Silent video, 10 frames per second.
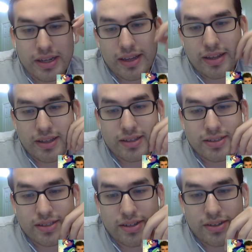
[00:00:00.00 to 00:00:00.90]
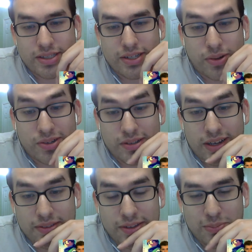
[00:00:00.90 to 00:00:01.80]
and she owed her
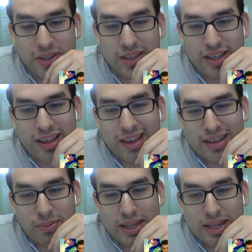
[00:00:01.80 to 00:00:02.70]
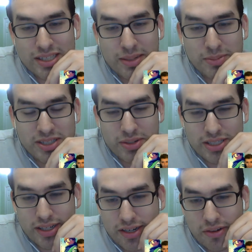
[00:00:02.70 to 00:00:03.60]
life to him. We got the same
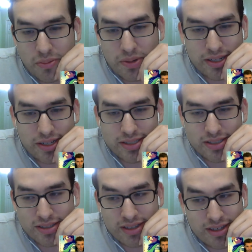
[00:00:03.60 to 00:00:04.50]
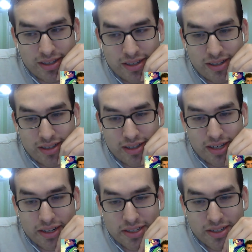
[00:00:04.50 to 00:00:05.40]
situation here, where it's a
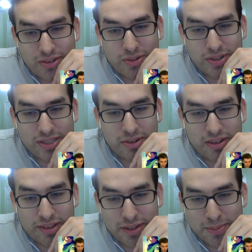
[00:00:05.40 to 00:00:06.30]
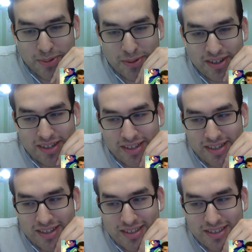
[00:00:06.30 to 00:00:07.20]
character who doesn't want to live anymore.
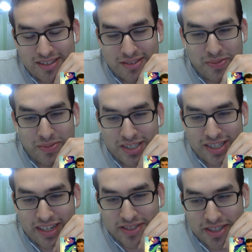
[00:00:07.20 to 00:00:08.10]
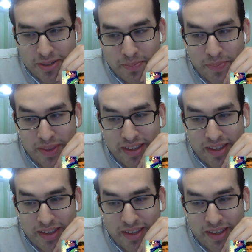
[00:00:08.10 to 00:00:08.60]
Luffy saves them,